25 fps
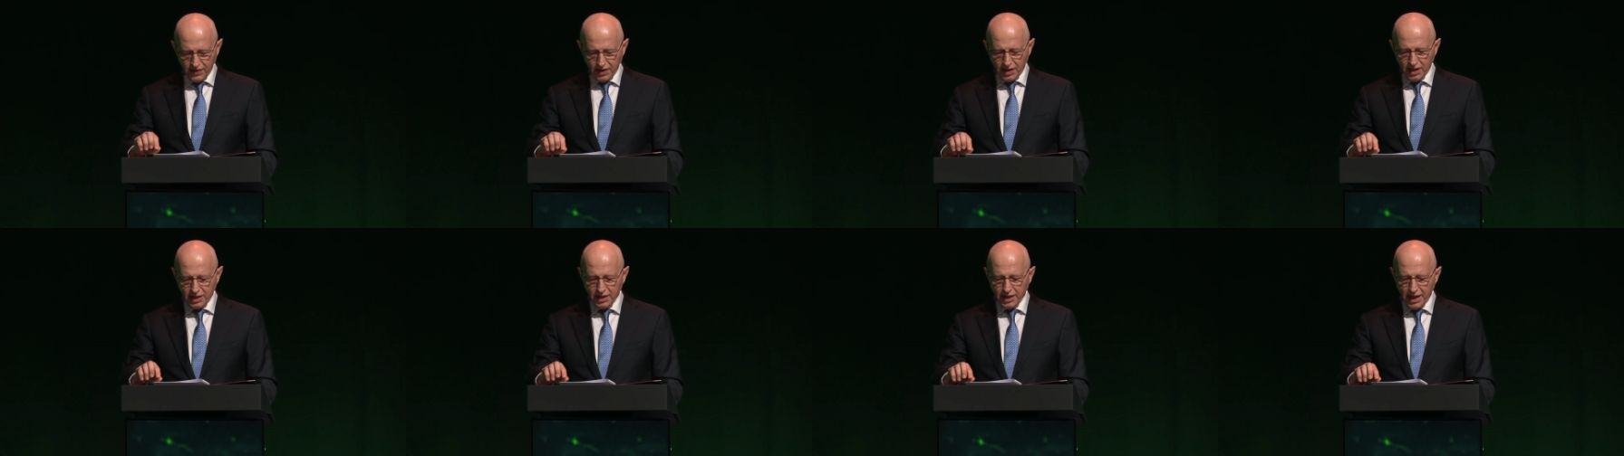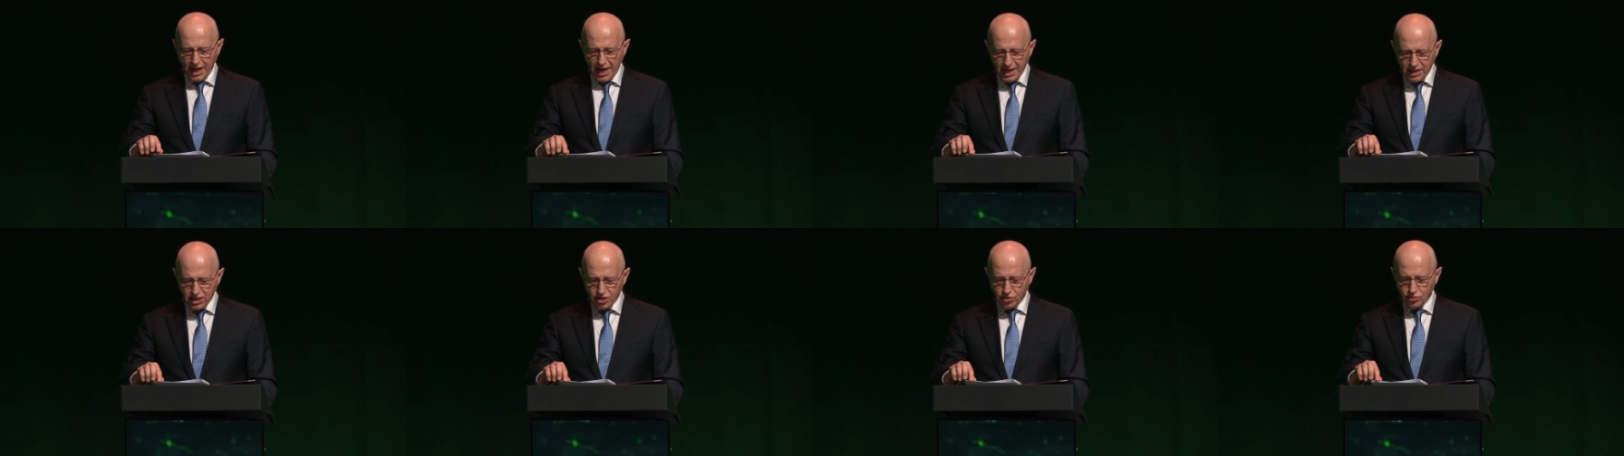an
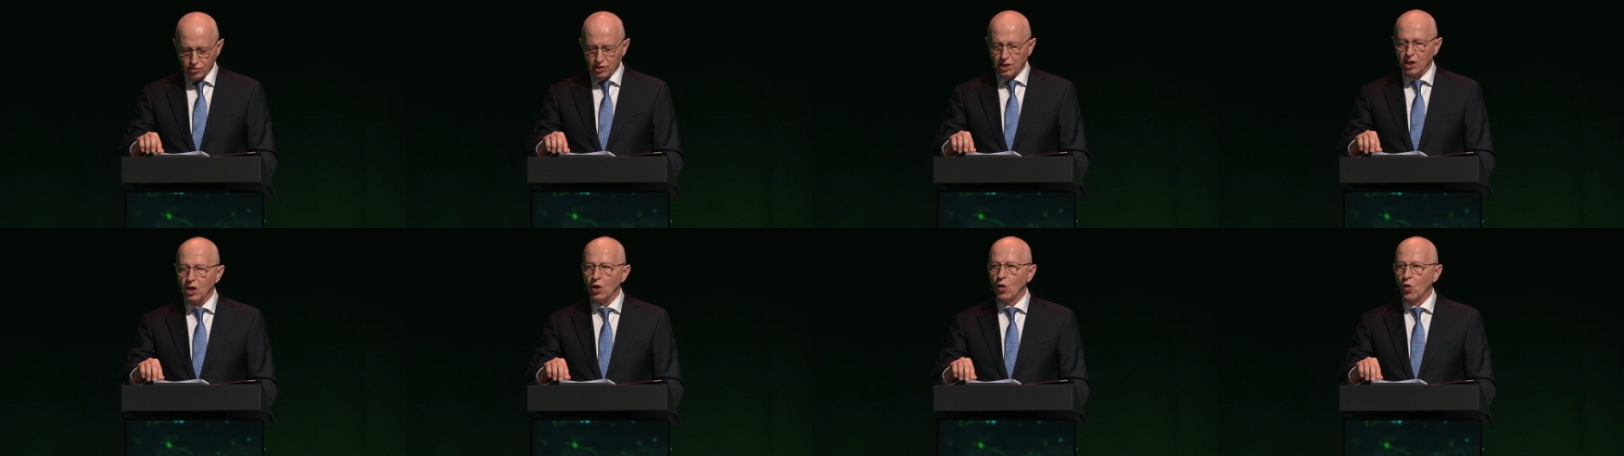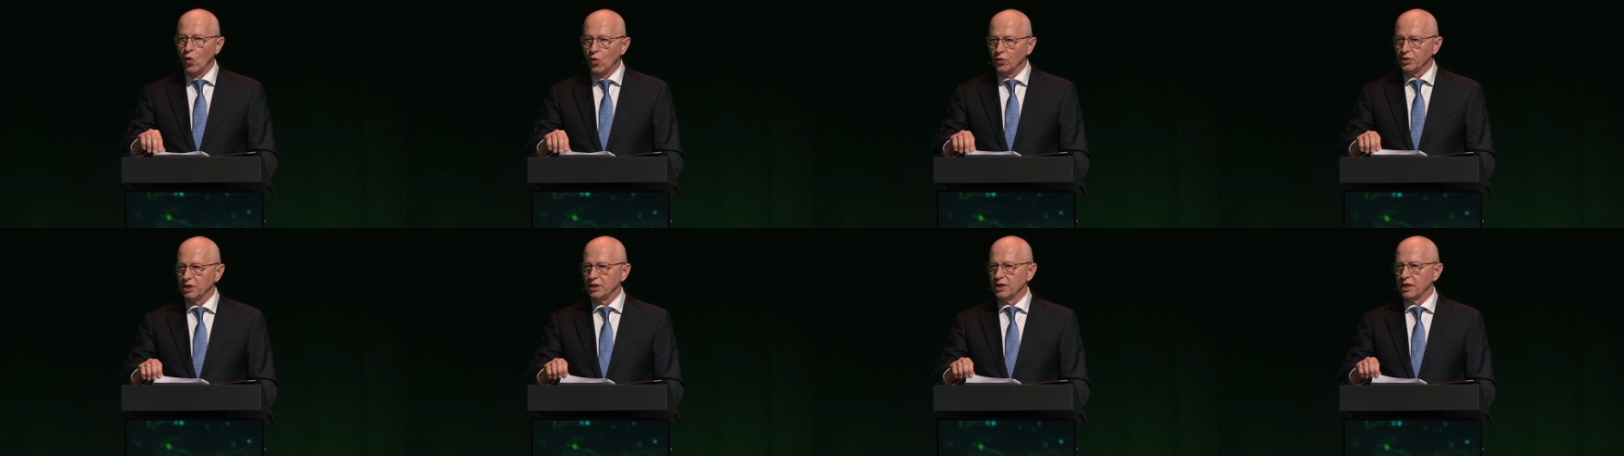
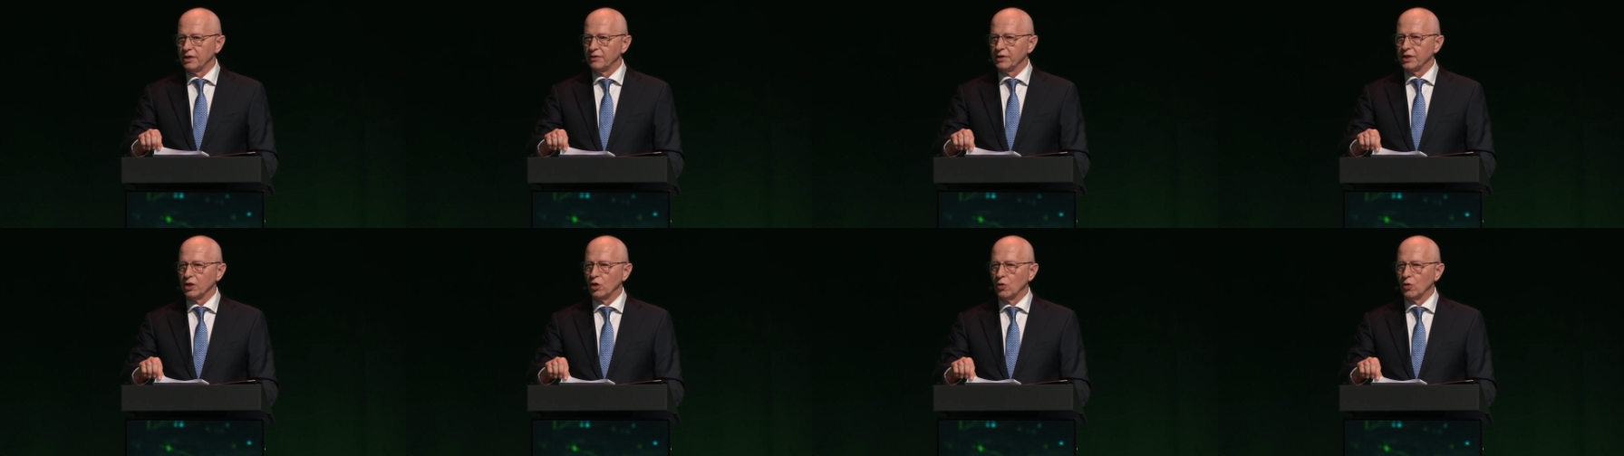extraordinary